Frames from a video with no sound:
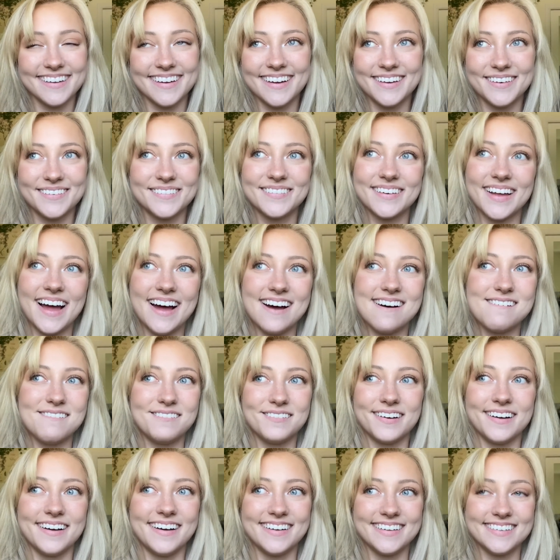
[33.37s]
I don't have
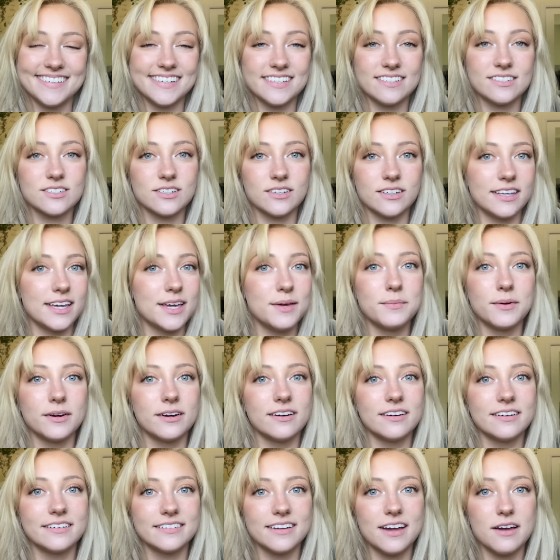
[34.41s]
a
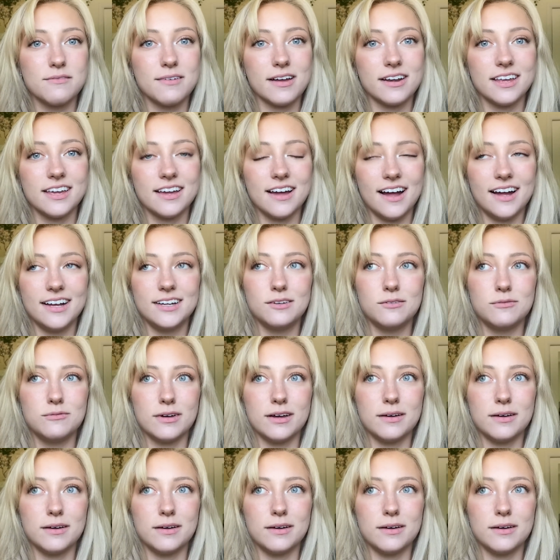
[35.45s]
disclaimer of any kind of